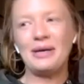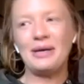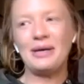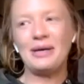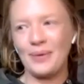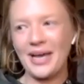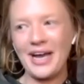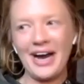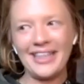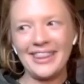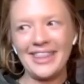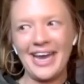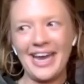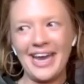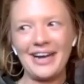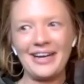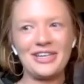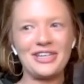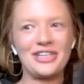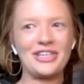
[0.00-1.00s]
we got
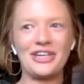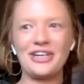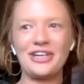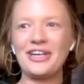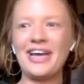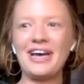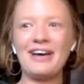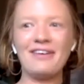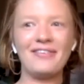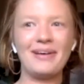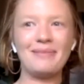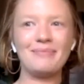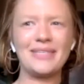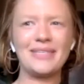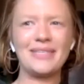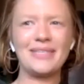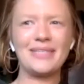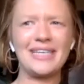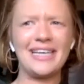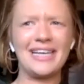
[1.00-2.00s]
there, and sure enough, I'm
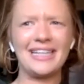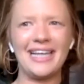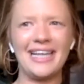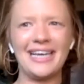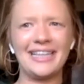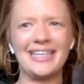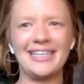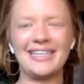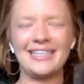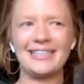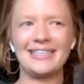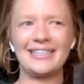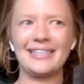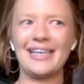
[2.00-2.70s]
seeing like these